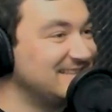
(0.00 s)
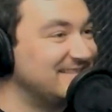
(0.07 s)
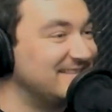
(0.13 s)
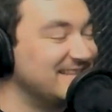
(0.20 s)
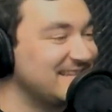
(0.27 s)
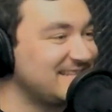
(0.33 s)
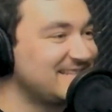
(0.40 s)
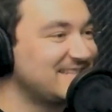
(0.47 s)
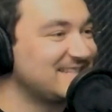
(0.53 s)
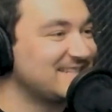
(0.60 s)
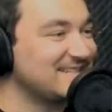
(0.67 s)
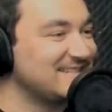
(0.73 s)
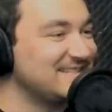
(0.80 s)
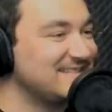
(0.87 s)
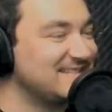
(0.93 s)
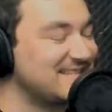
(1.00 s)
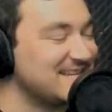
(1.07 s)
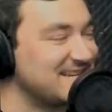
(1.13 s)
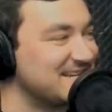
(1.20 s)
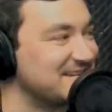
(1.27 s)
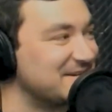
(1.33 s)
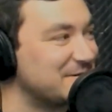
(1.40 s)
this
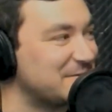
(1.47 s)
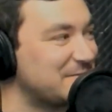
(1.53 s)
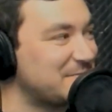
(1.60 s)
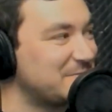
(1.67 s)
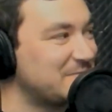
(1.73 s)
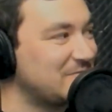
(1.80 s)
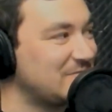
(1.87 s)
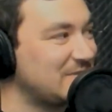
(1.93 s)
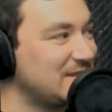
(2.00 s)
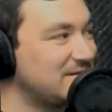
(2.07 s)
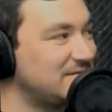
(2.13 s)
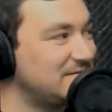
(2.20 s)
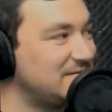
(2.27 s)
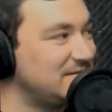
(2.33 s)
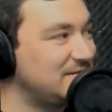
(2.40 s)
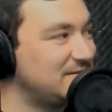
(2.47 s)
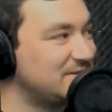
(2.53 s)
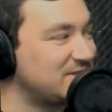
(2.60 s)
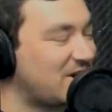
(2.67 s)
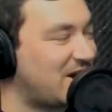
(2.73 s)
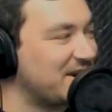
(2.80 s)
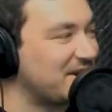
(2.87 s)
scene
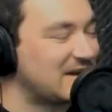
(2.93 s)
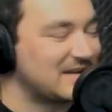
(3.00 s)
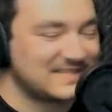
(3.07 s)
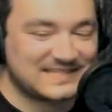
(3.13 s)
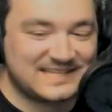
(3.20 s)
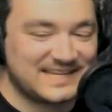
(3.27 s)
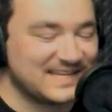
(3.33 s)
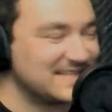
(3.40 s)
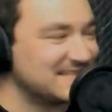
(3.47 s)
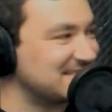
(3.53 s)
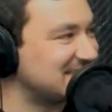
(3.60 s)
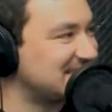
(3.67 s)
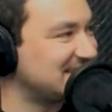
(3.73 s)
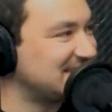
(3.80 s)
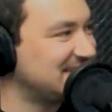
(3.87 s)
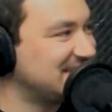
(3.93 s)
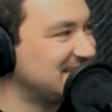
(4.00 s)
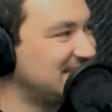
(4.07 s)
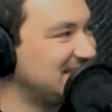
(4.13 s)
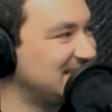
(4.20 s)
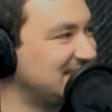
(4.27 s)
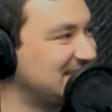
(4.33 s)
taught us kids
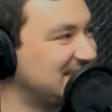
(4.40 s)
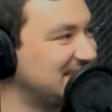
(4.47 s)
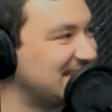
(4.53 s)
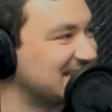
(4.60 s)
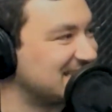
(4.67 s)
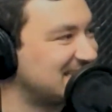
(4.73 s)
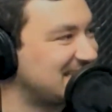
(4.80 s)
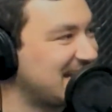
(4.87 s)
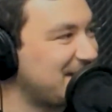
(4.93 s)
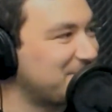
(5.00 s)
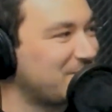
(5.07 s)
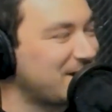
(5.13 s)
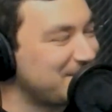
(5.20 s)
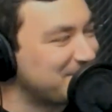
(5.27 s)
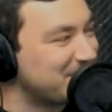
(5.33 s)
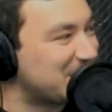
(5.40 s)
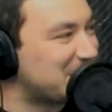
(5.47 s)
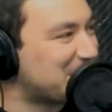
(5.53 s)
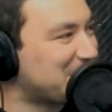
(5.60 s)
that sam raimi